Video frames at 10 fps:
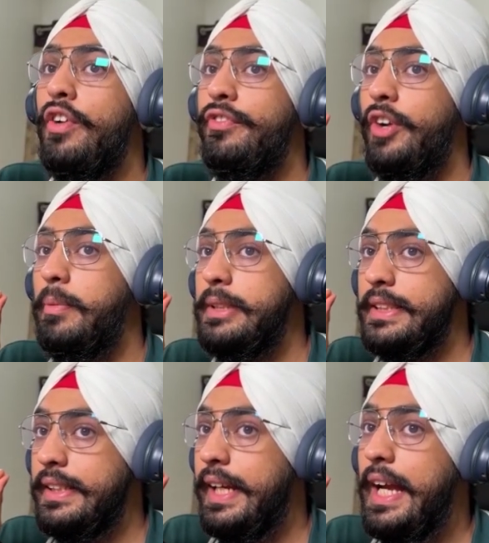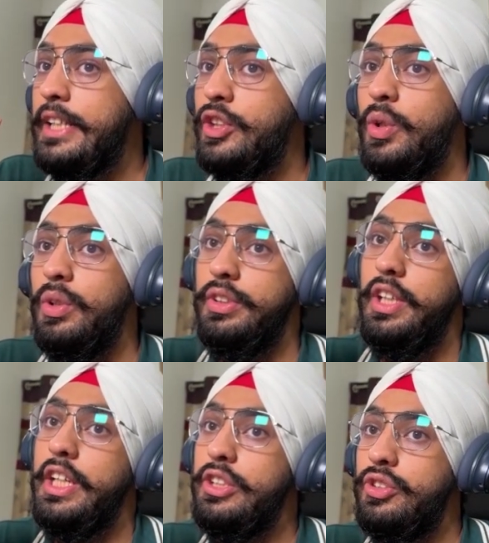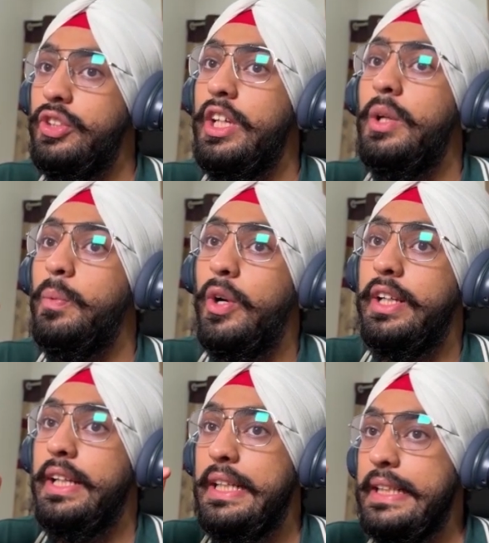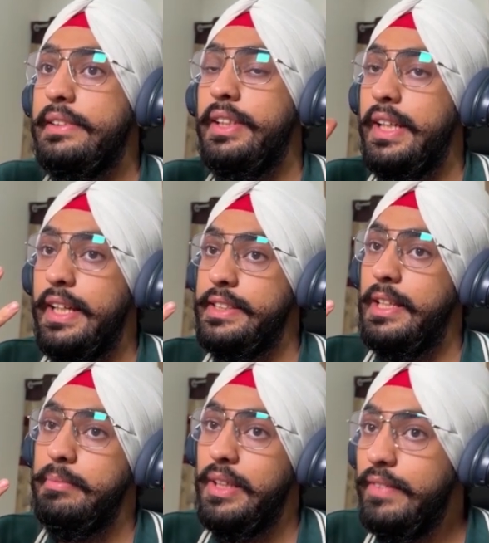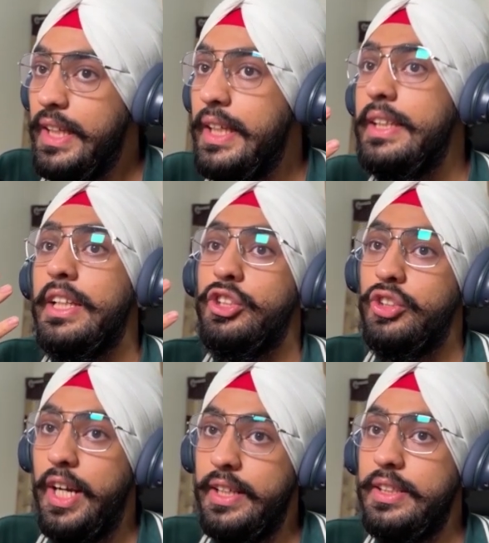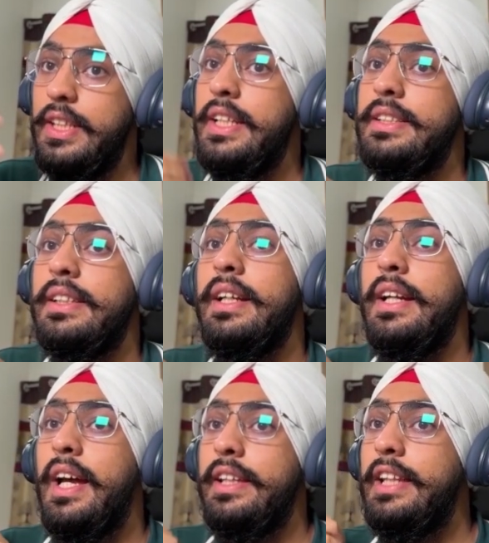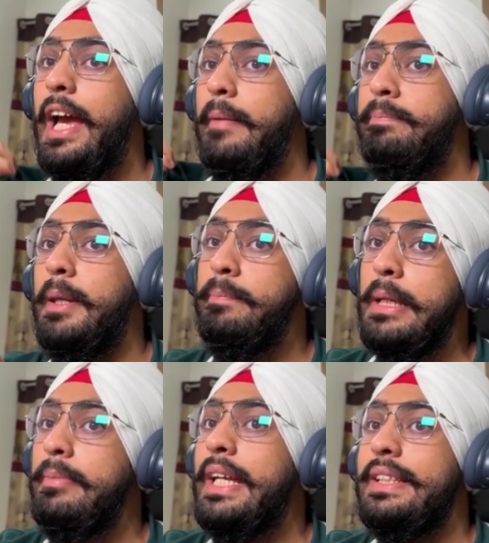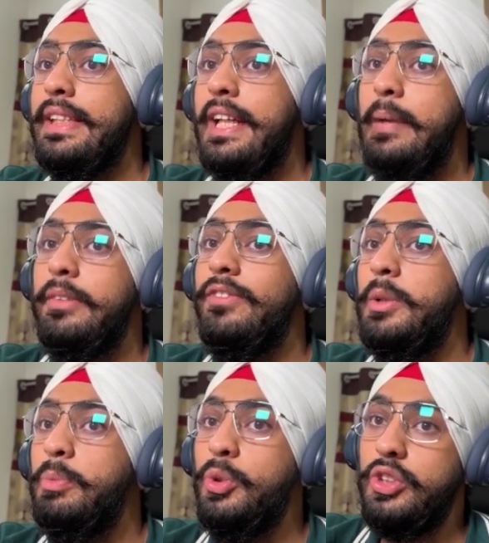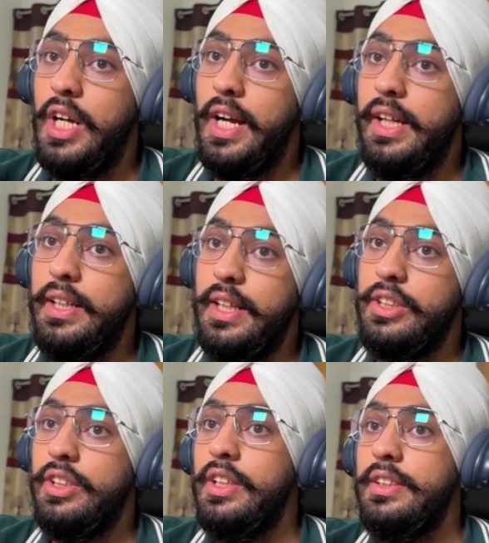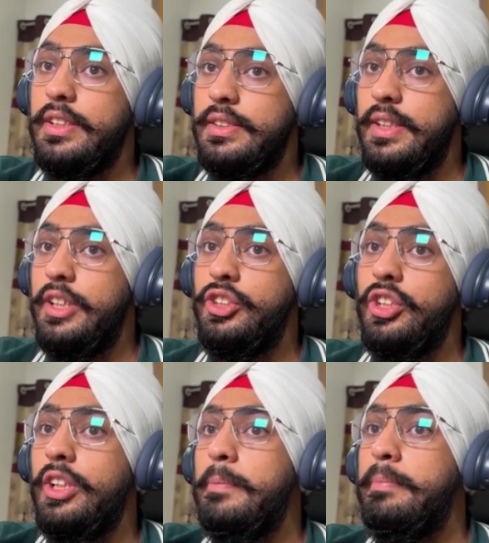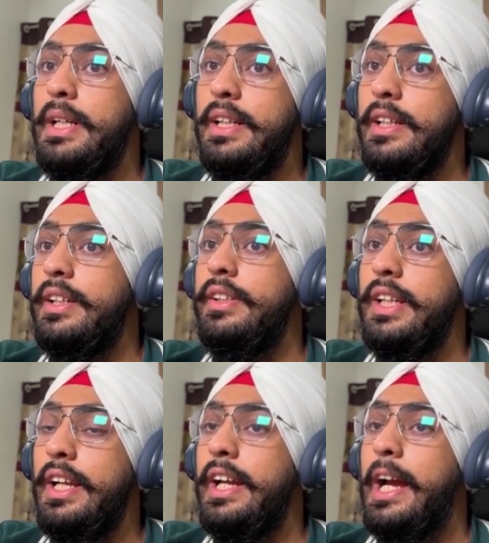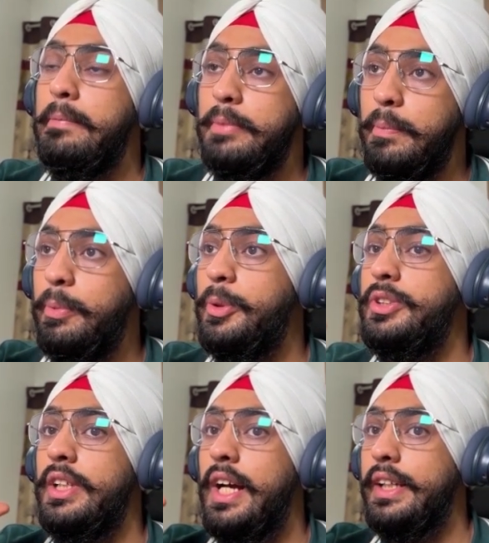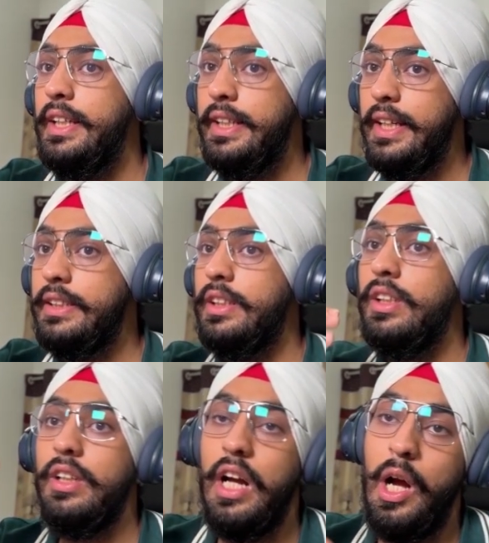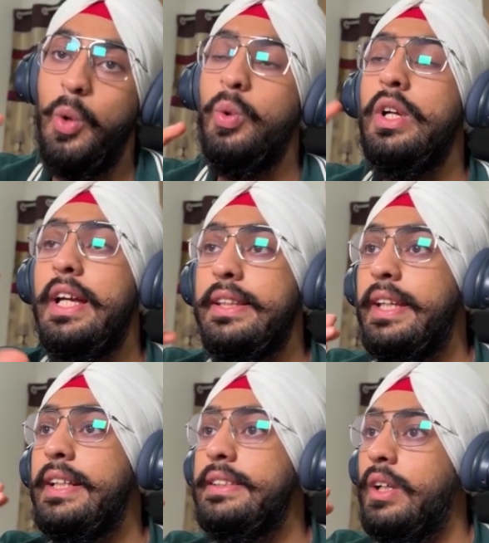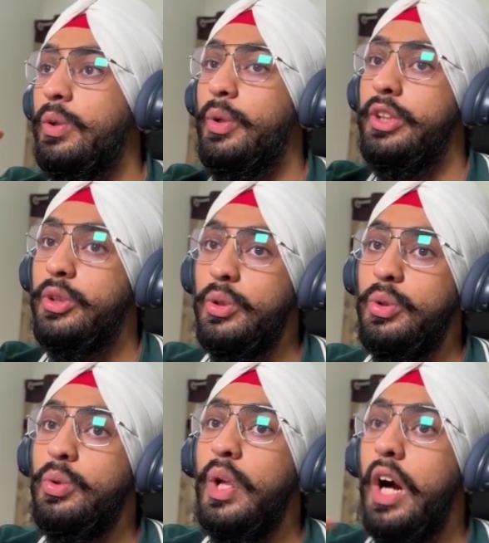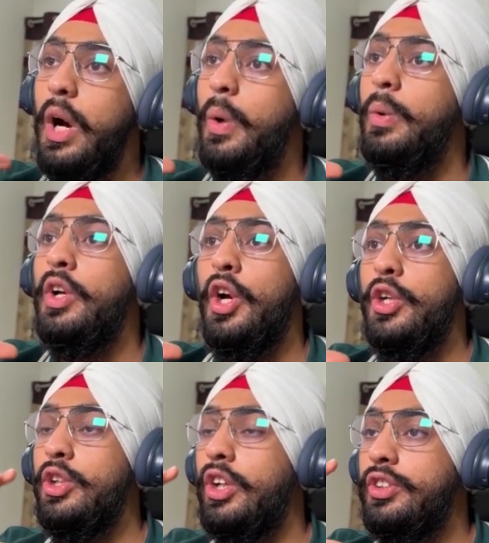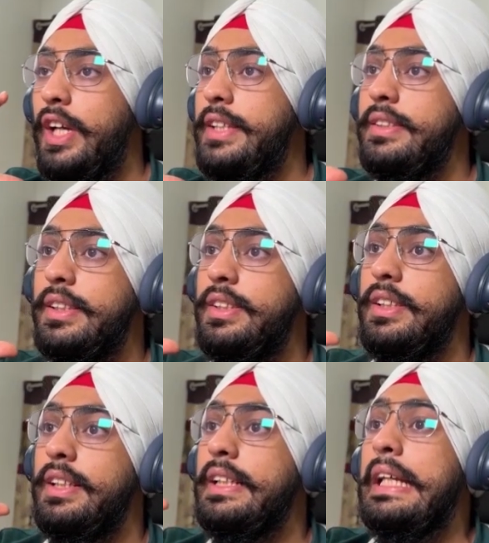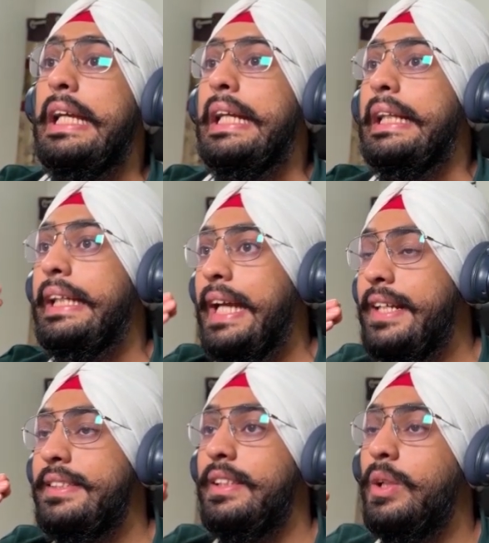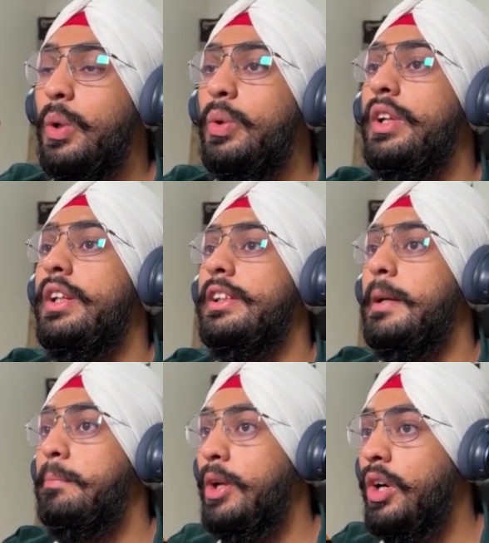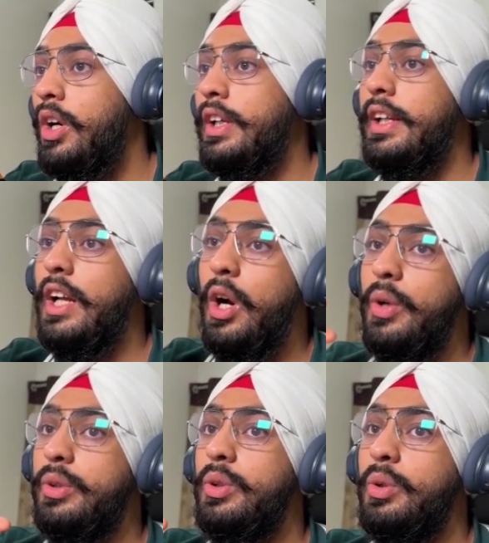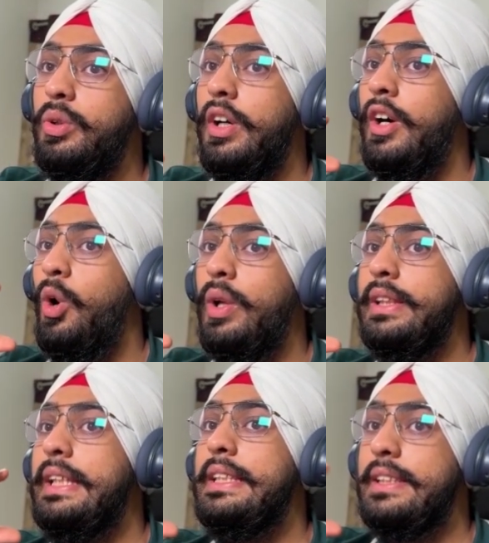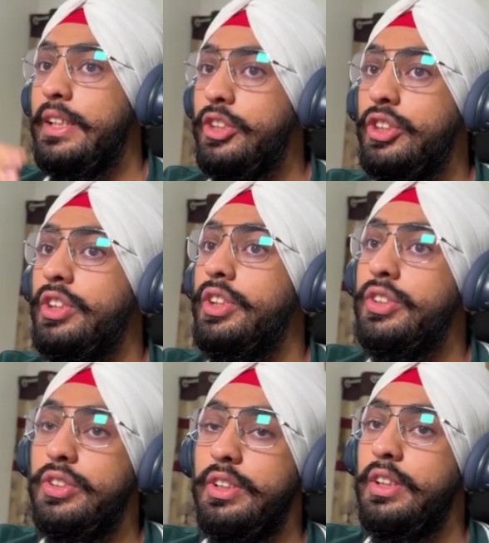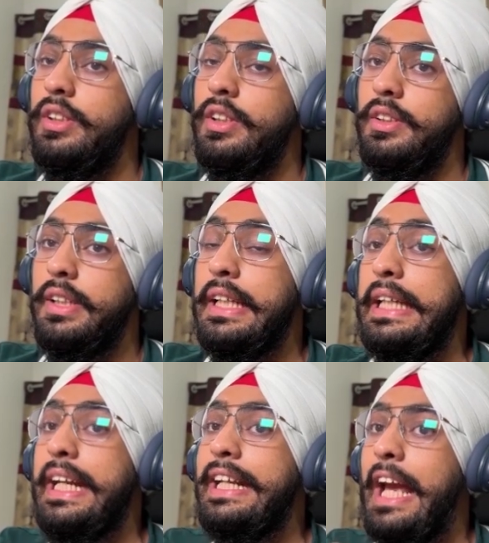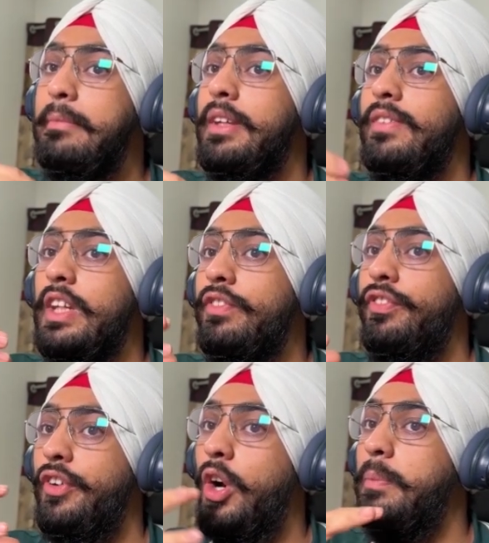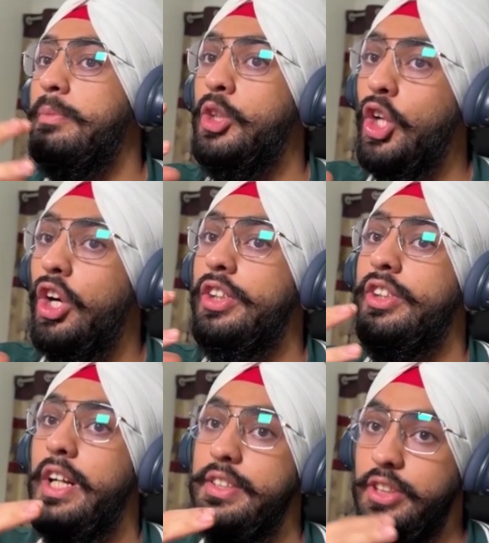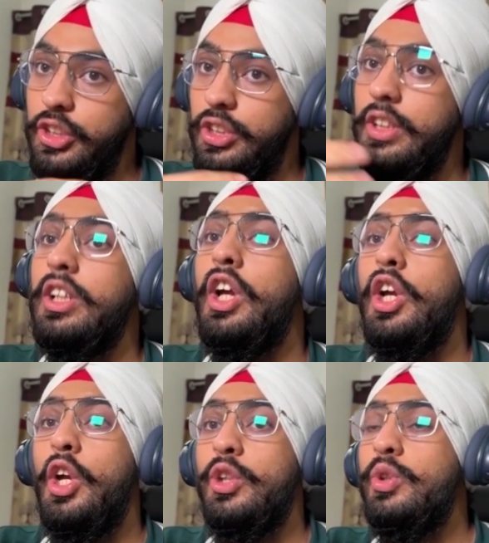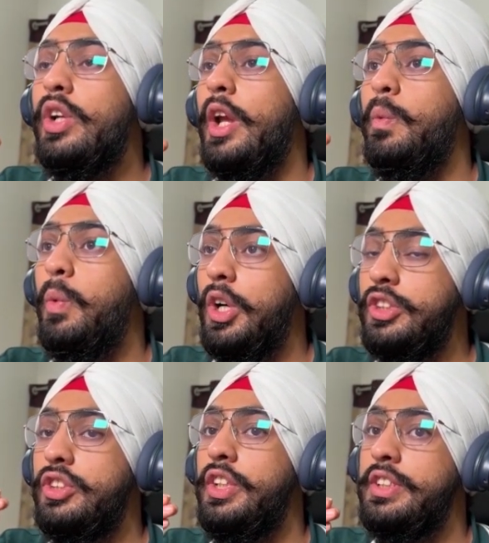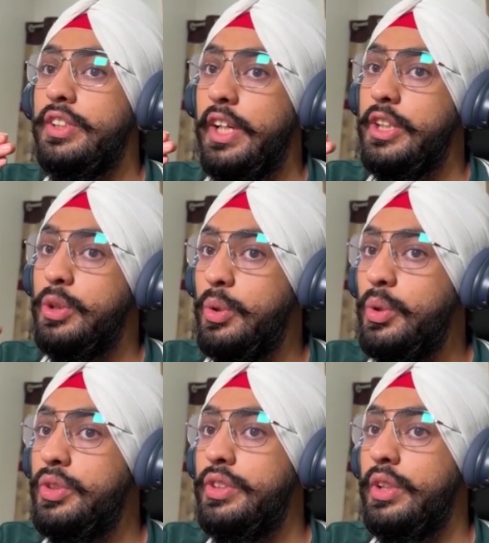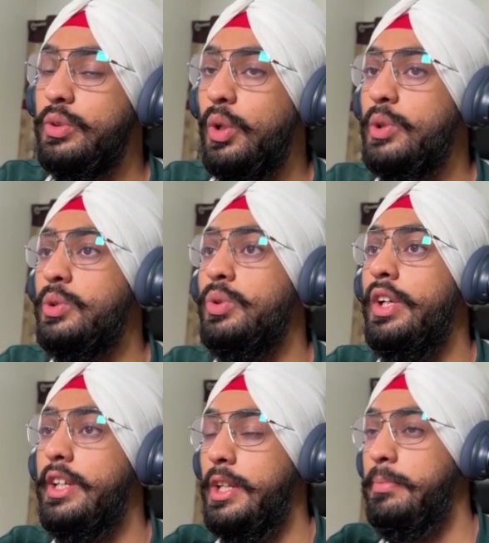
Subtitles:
from scratch: the history, what literally is MEV, the strategies, the PBS and MEV boost architecture, the searcher, builder, relay, and proposer architecture, how things are going through, how your transaction gets included in the block, and how all these searchers create MEV from your transaction. You can watch this crash course. There is also a little